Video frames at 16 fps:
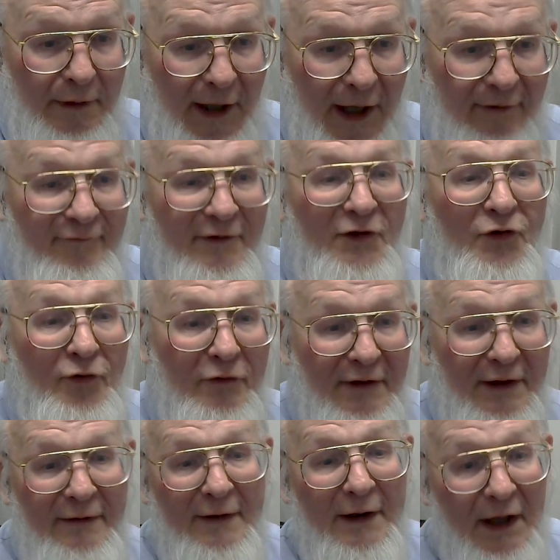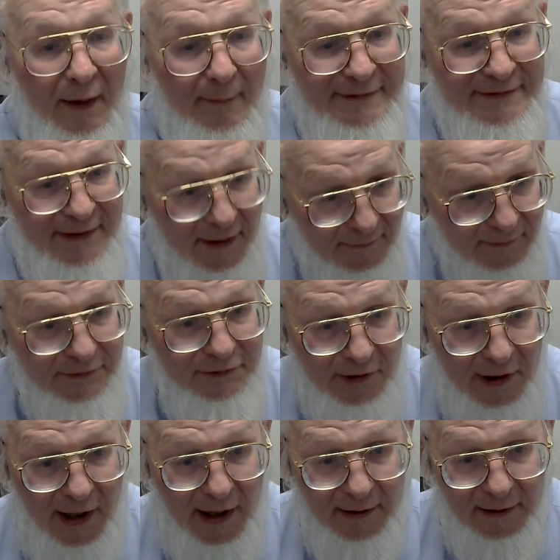every new thing that comes down the
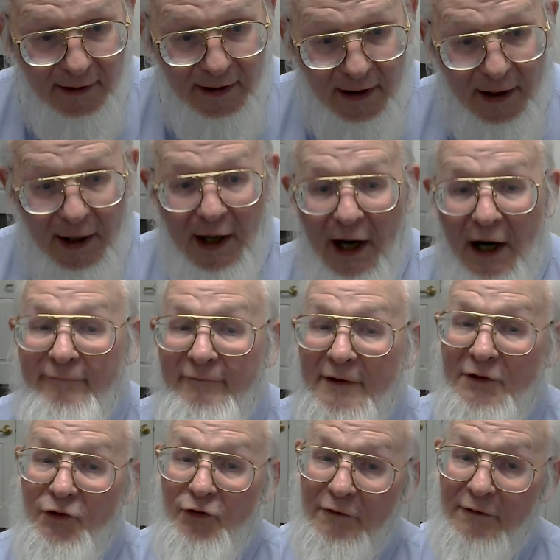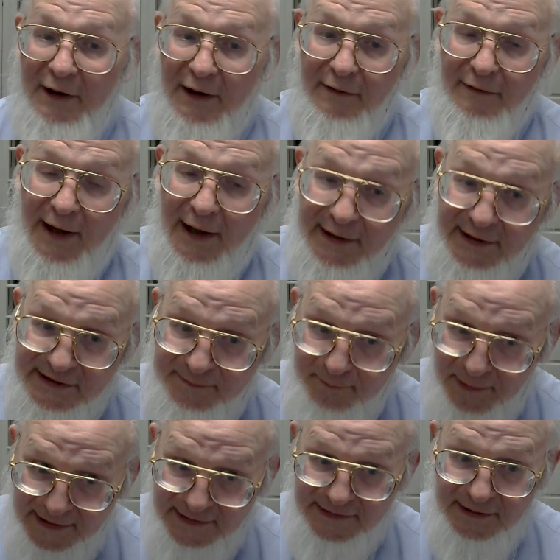track, every new thing that is
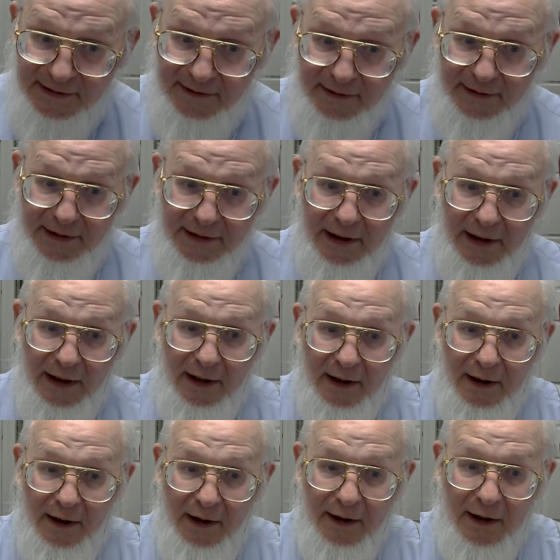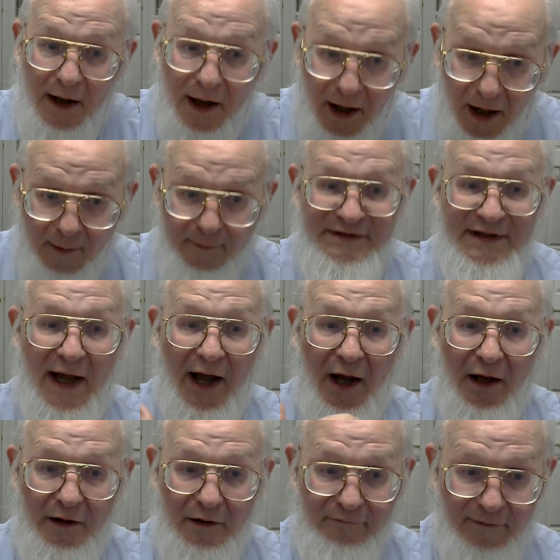basically comes
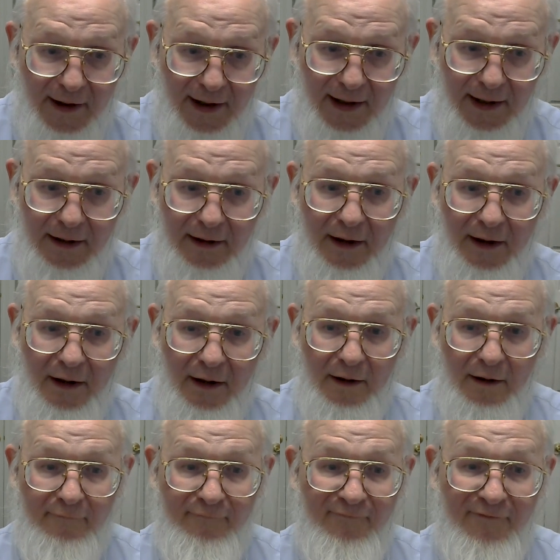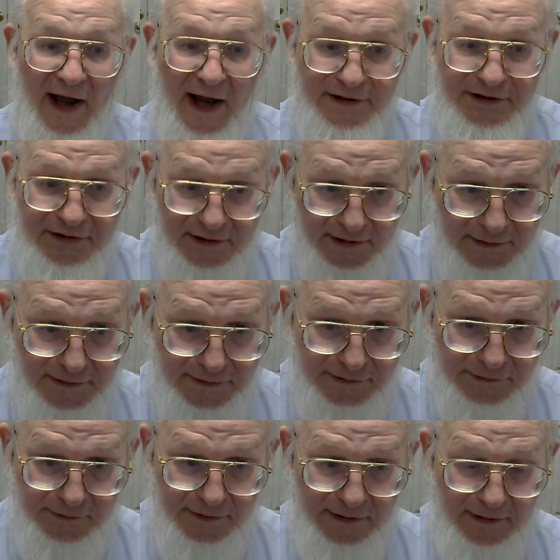out of a fashion
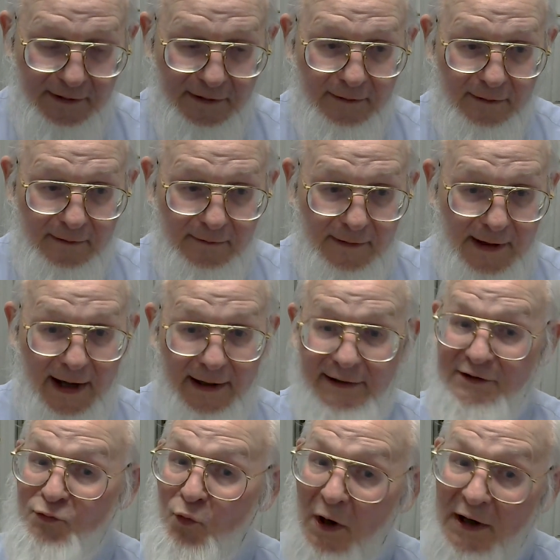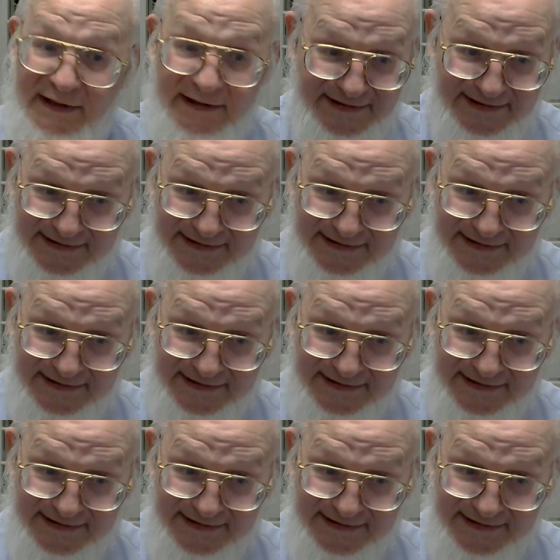industry that is wanting to